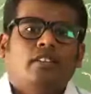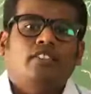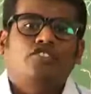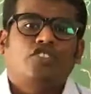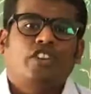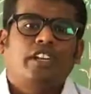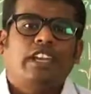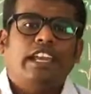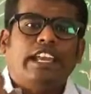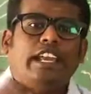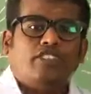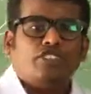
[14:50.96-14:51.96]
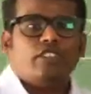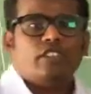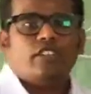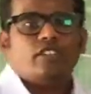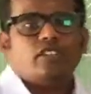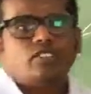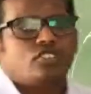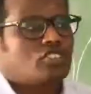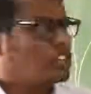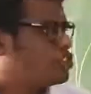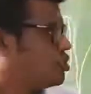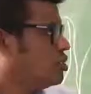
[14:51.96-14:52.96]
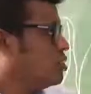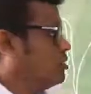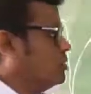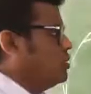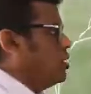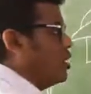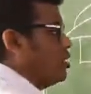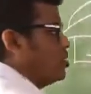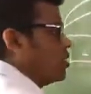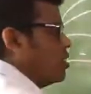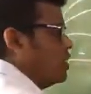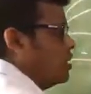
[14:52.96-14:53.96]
sticky nature structure that is called a